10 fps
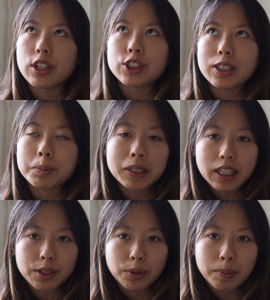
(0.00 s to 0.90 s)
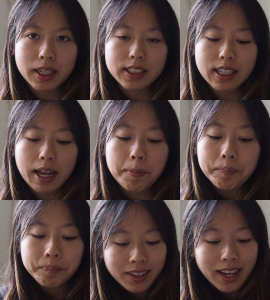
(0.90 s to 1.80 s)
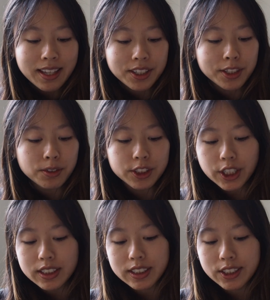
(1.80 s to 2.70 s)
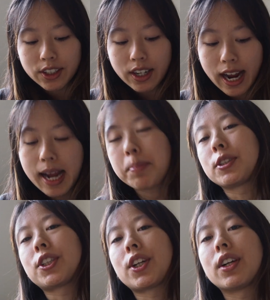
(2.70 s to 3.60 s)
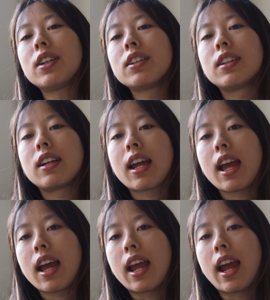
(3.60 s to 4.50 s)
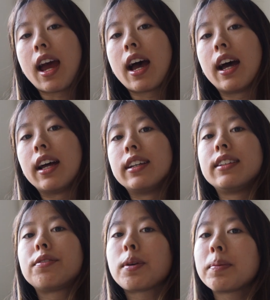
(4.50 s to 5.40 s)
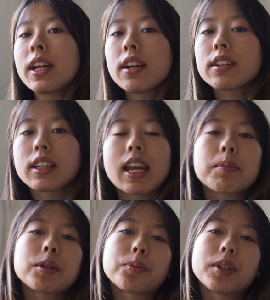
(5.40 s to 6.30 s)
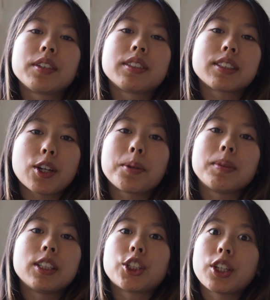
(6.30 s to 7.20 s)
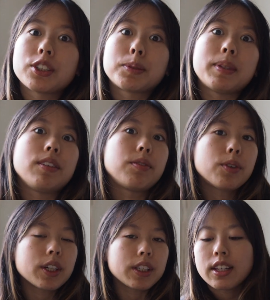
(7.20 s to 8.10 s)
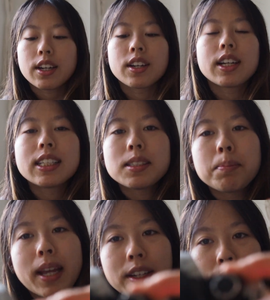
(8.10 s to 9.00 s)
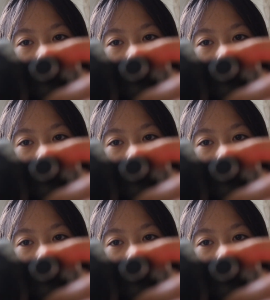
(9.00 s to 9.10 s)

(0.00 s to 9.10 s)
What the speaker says: adjustment that you want to make to that, and then you adjust your aperture, and from there the camera will determine the shutter speed for you. There is a manual